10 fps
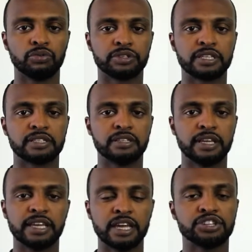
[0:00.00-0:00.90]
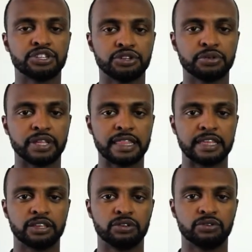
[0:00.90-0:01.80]
to engage youth, I
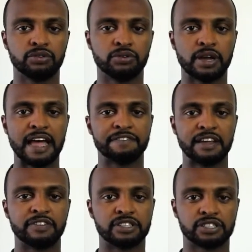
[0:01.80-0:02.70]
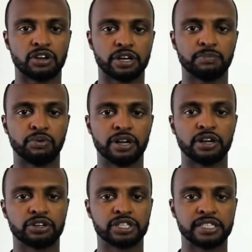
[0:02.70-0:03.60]
think you have to have a starting point of
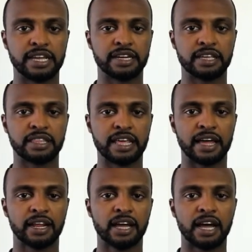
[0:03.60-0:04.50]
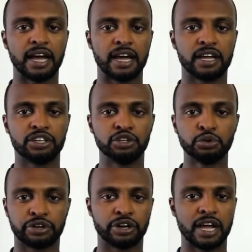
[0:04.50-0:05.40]
understanding that
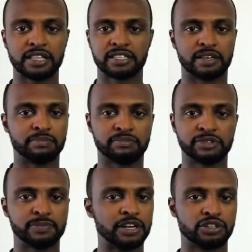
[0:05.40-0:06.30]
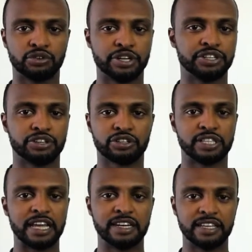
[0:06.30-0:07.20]
youth are not some special creatures
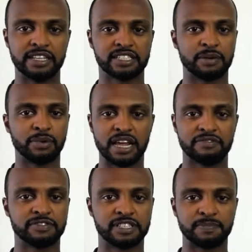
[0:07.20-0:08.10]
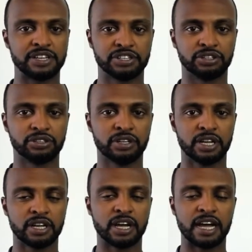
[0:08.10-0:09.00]
that need some kind of special
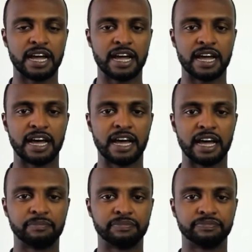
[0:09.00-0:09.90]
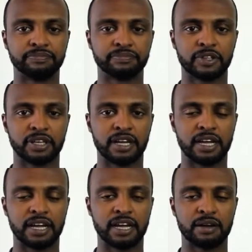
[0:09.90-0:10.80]

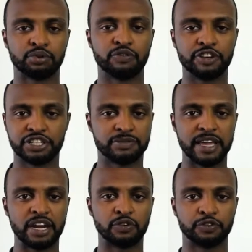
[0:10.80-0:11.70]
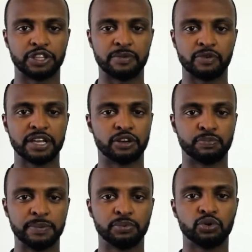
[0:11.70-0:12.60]
provisions made out for them, right? They're
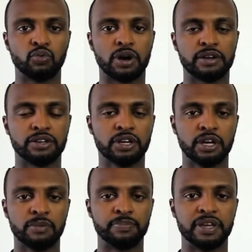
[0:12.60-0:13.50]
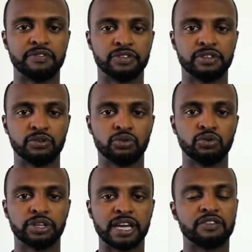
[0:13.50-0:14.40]
people who want to be in,
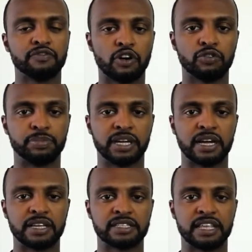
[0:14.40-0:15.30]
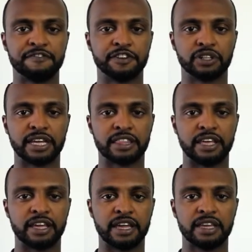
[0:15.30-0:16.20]
who get involved because they feel like
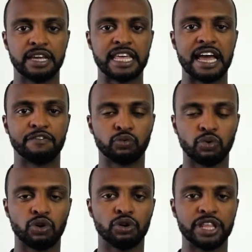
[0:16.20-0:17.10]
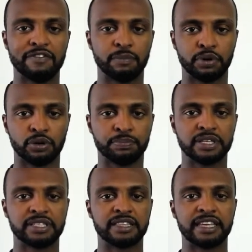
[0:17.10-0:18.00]
they have a role, they have a
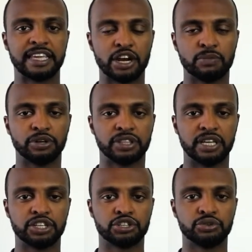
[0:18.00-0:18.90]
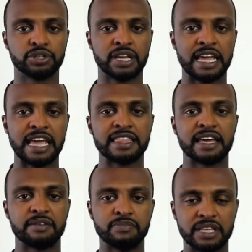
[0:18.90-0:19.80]
purpose, that they care about the issues, and
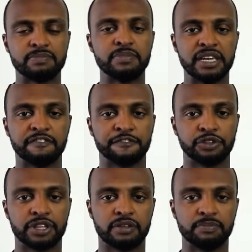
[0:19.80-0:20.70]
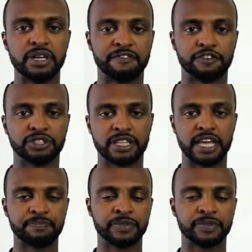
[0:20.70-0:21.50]
that it's meaningful meaningful to them.